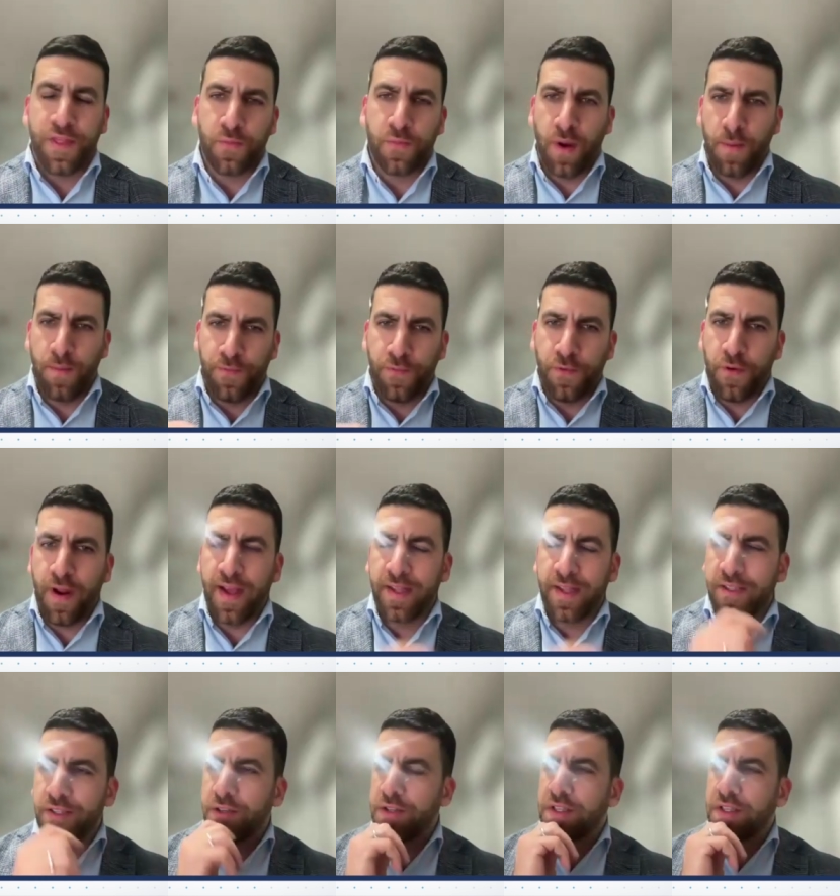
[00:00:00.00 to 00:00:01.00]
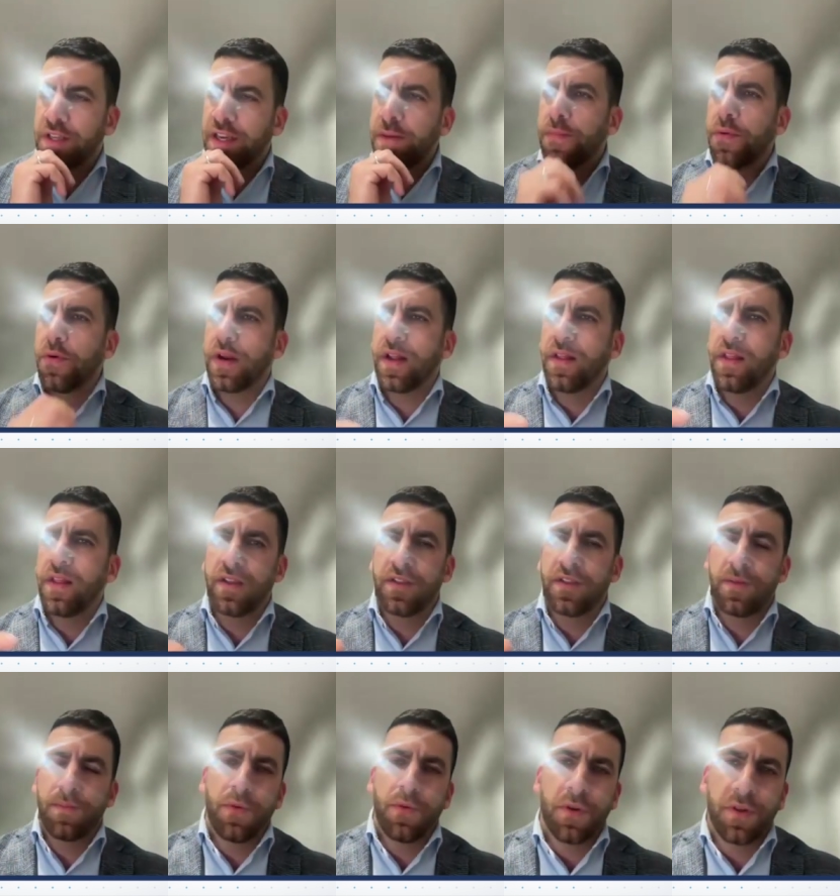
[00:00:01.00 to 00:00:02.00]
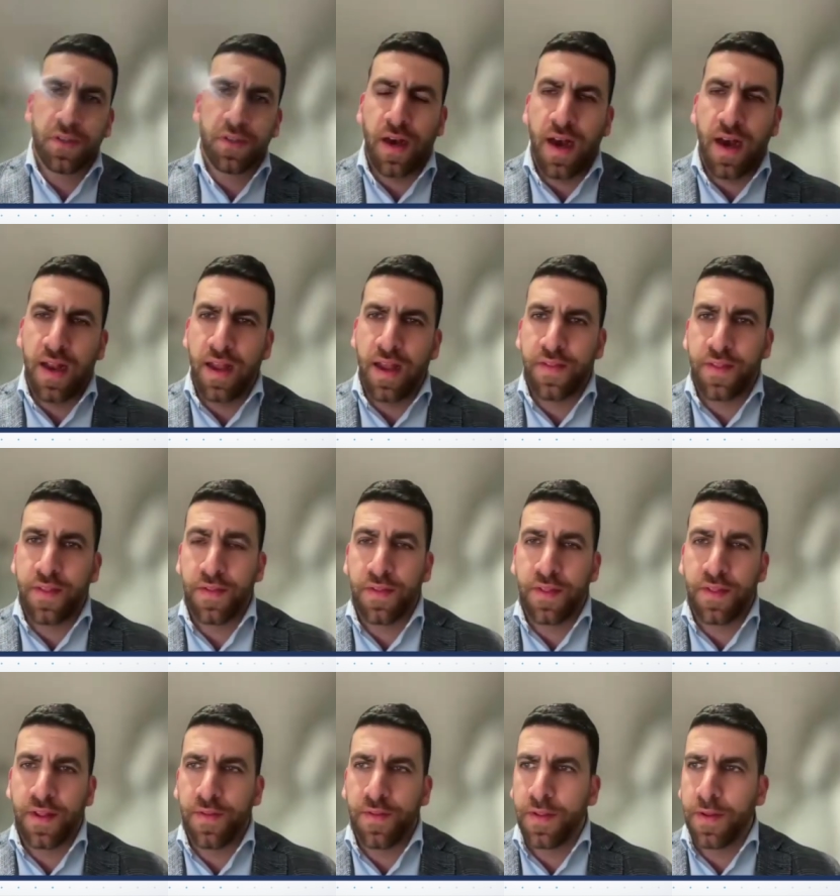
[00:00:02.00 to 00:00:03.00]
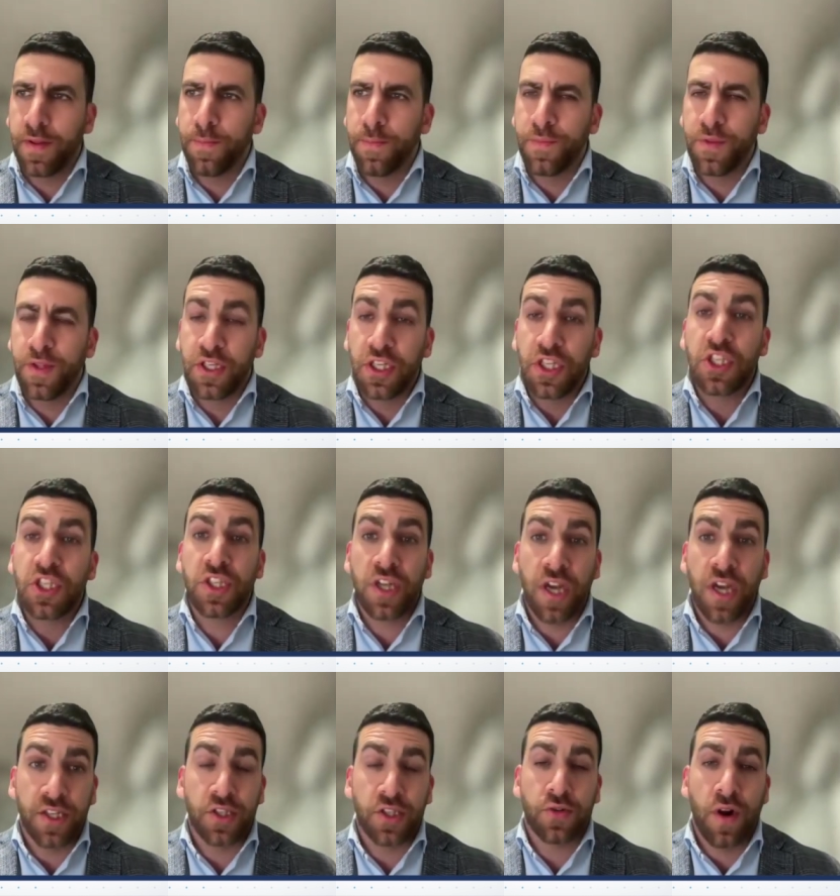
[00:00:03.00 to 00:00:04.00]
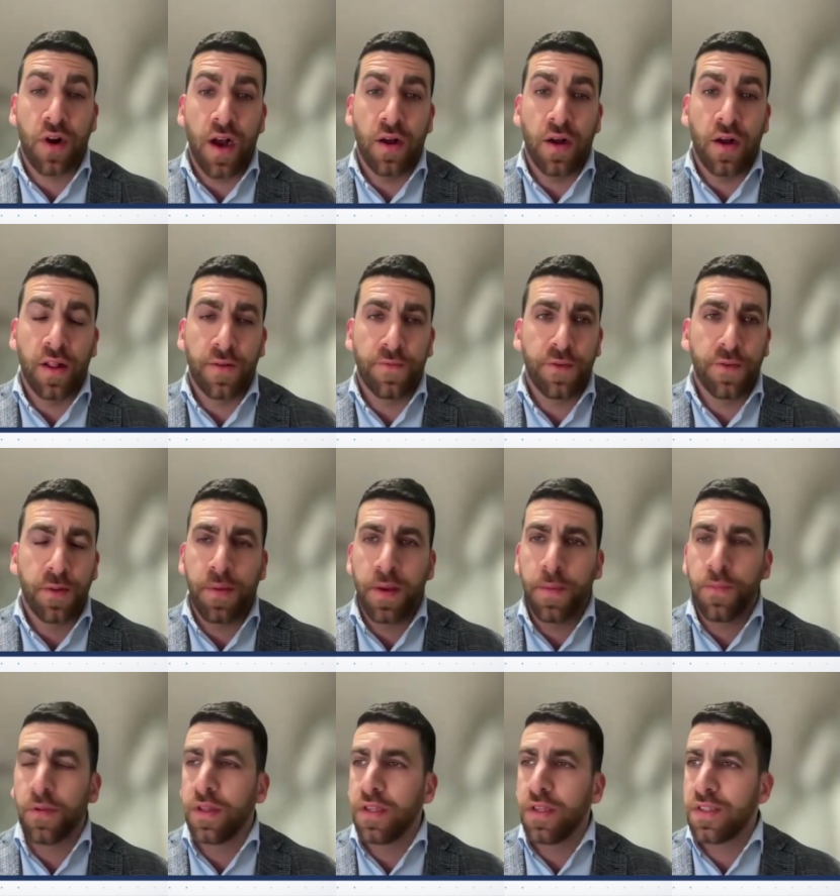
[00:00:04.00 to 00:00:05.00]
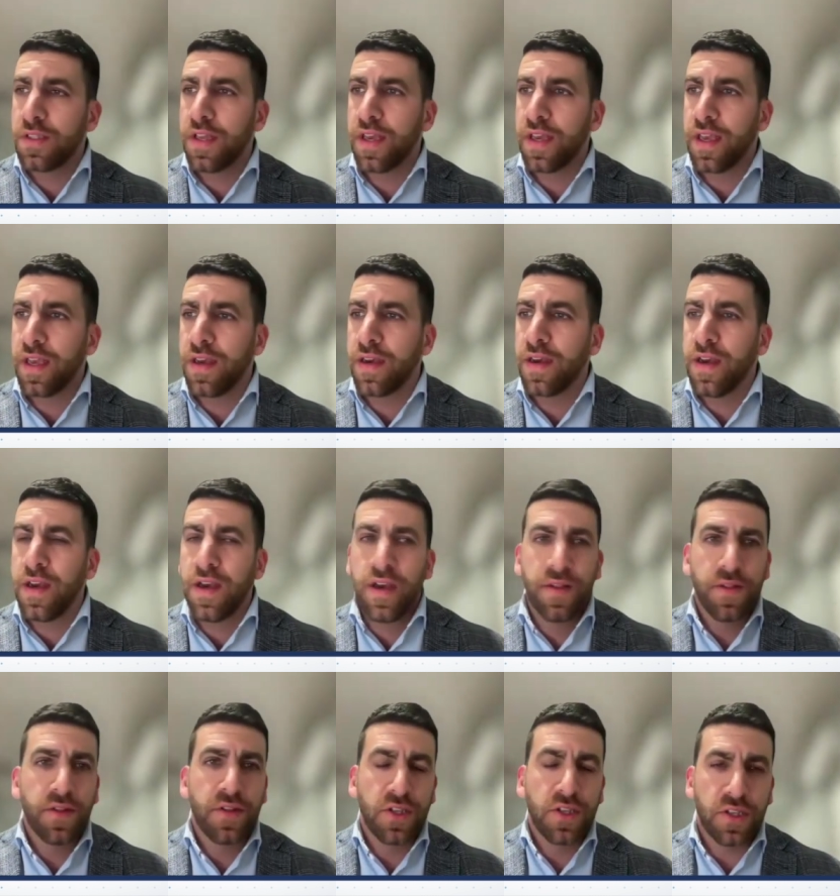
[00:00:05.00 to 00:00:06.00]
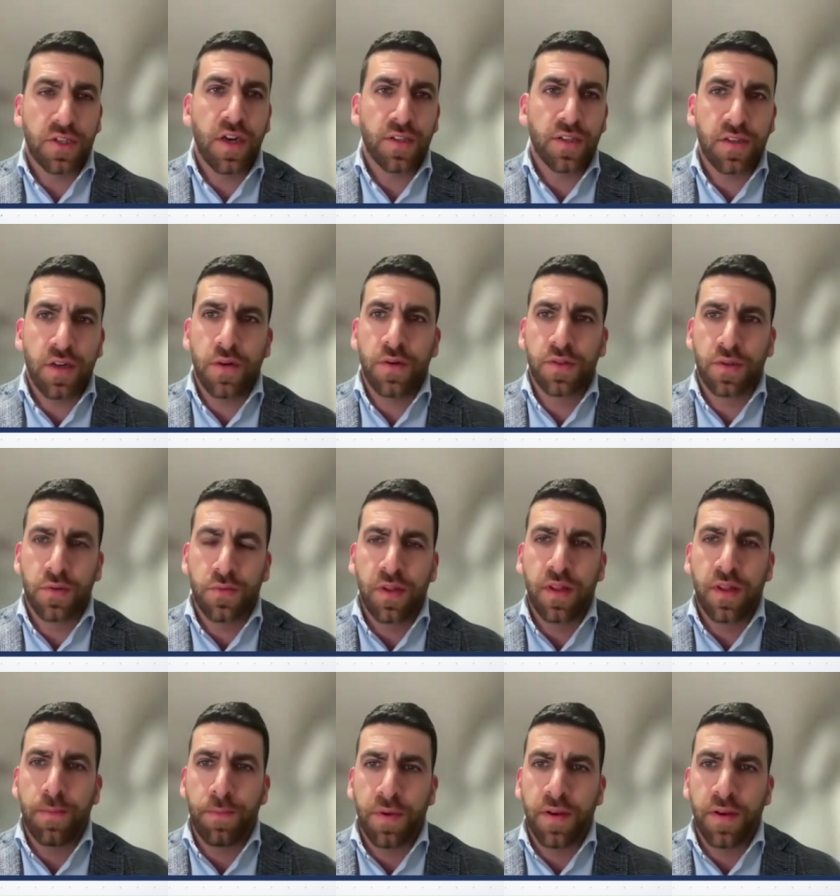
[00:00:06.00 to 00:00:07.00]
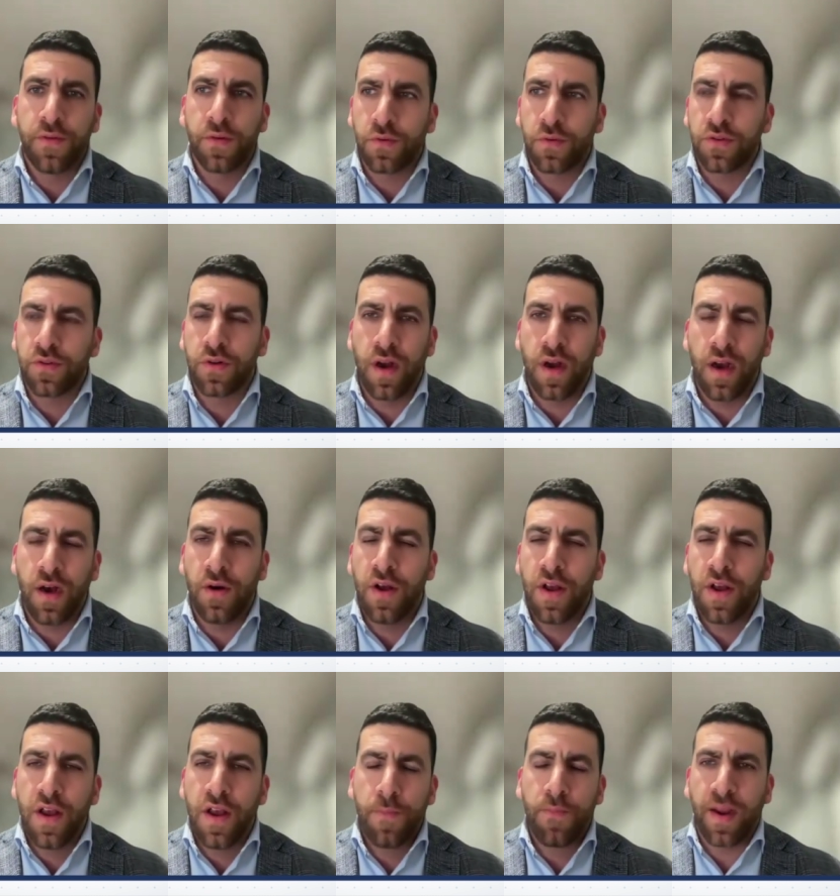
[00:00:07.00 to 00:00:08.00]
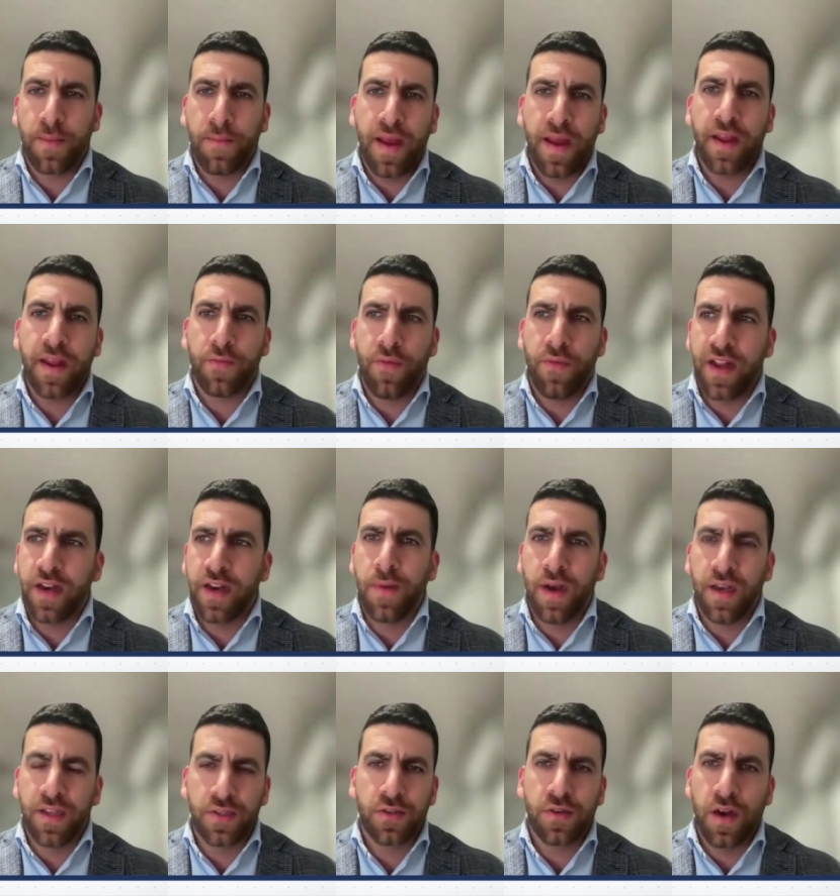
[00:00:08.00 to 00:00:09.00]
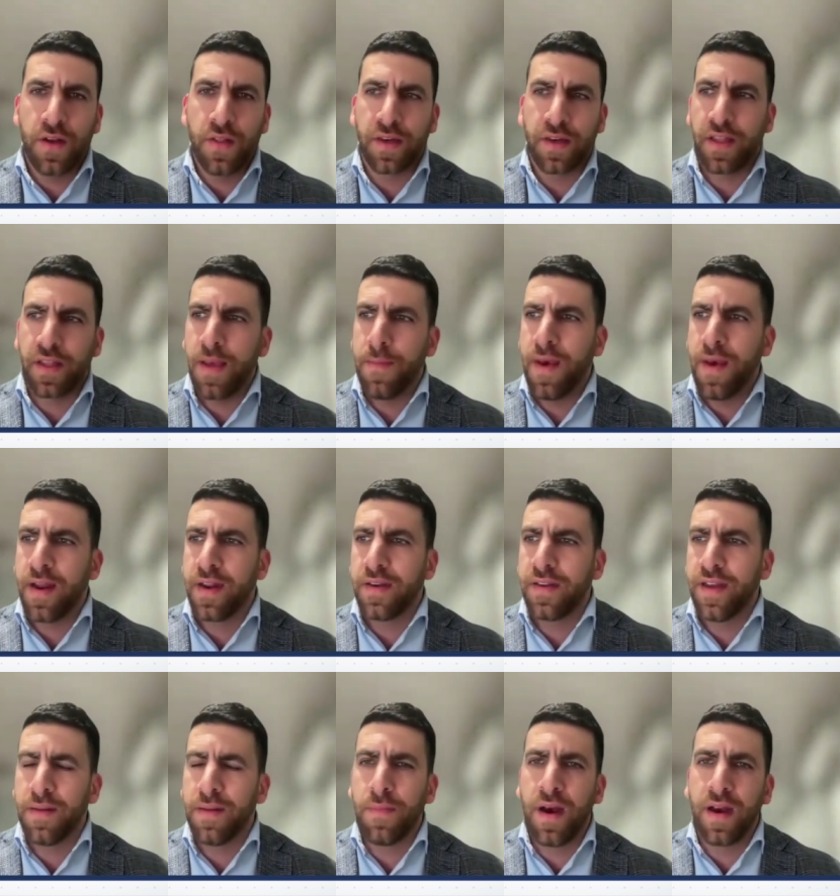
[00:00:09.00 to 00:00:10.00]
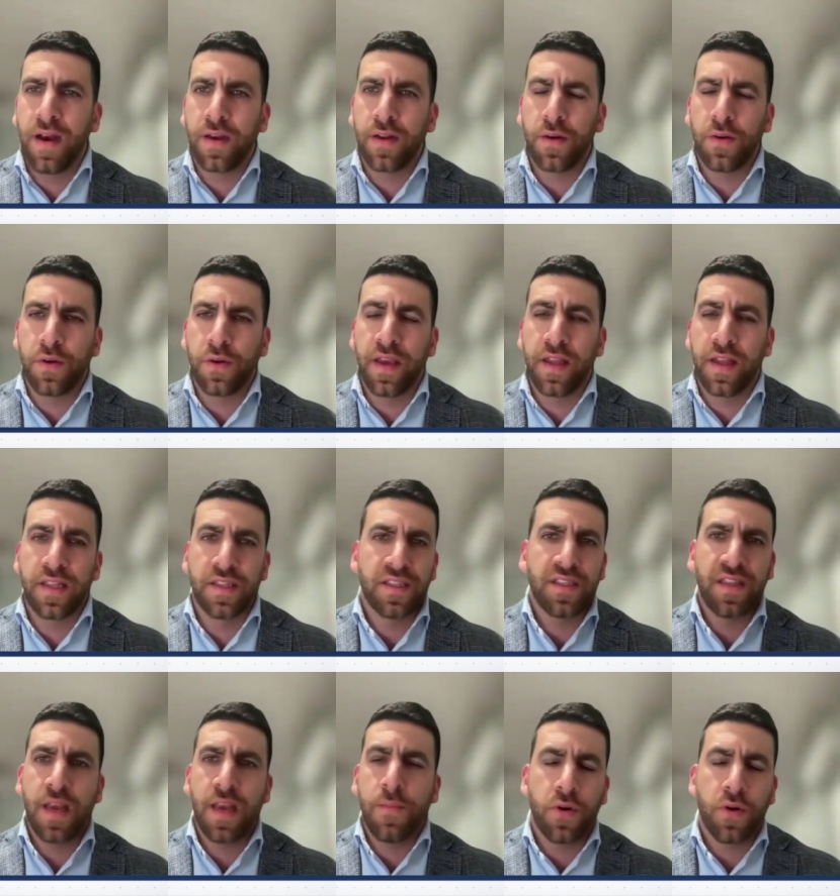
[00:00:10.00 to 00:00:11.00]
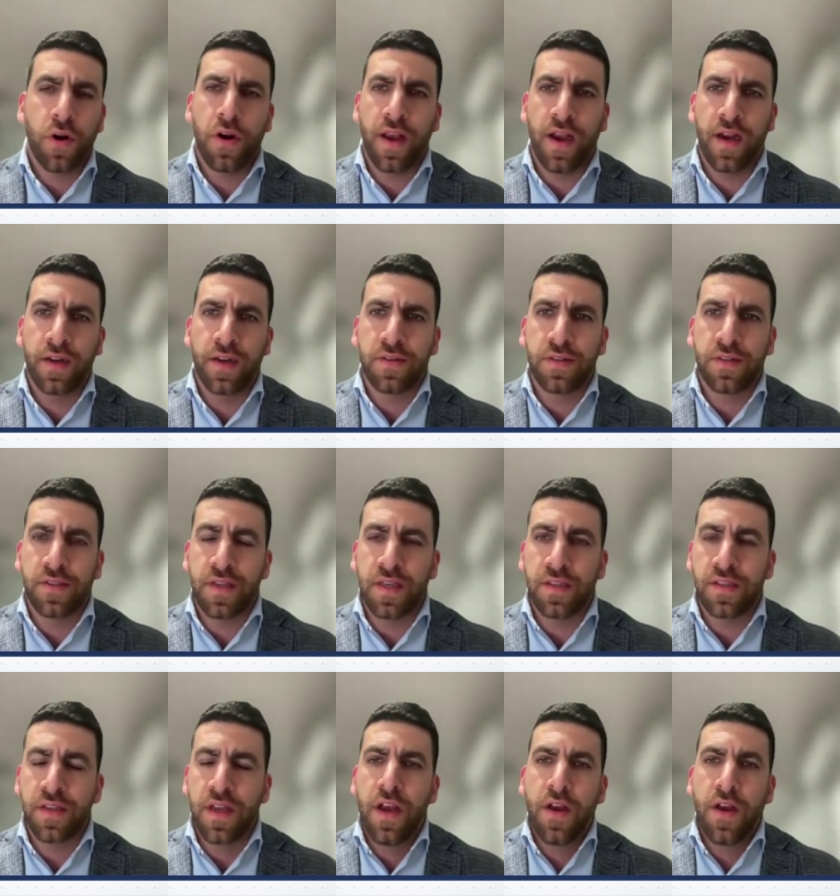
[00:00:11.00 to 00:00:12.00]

before I answer your second point, I think it's important to highlight that the discharge trial, and for the people listening here, the discharge trial was a really pivotal trial, pragmatic randomized trial that came out of Denmark, looking at unstable coronary artery disease,